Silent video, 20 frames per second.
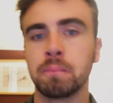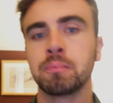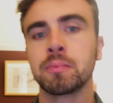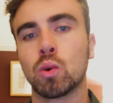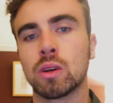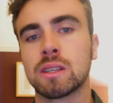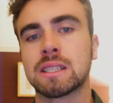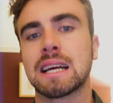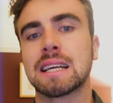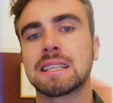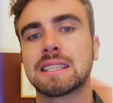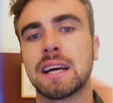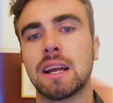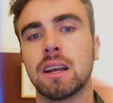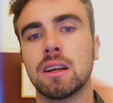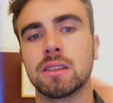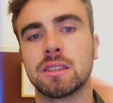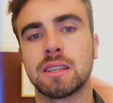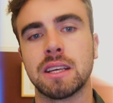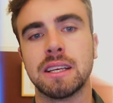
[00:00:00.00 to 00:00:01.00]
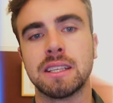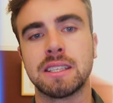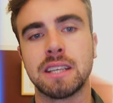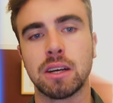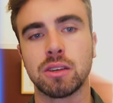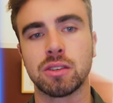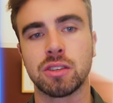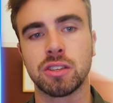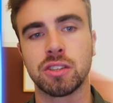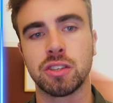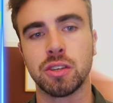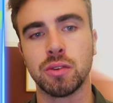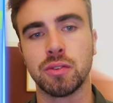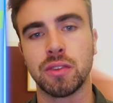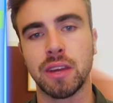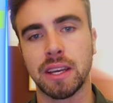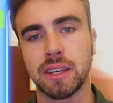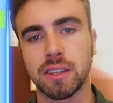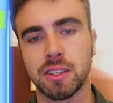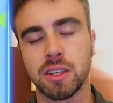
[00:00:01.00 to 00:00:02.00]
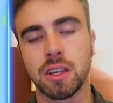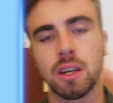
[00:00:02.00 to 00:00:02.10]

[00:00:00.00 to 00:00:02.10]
What does that tell us? It tells us two things.